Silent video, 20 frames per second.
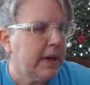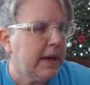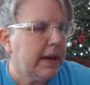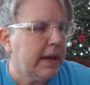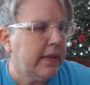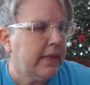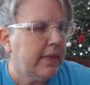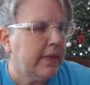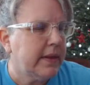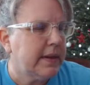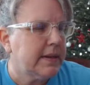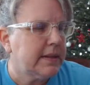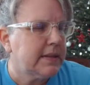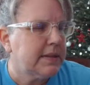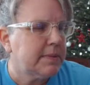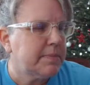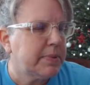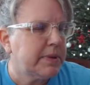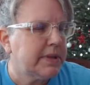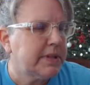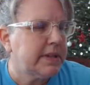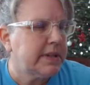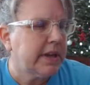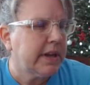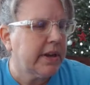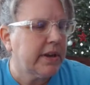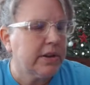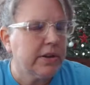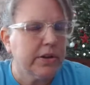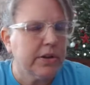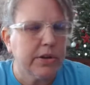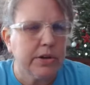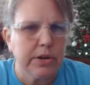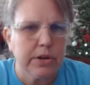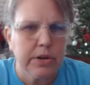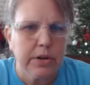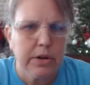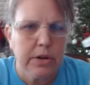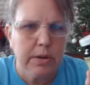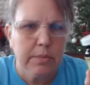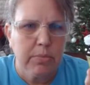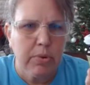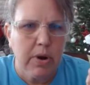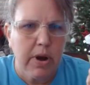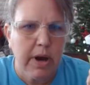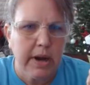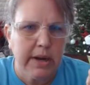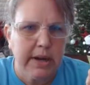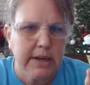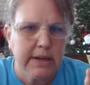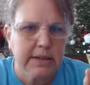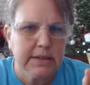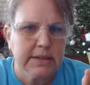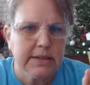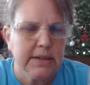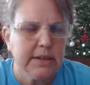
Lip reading: in this particular product.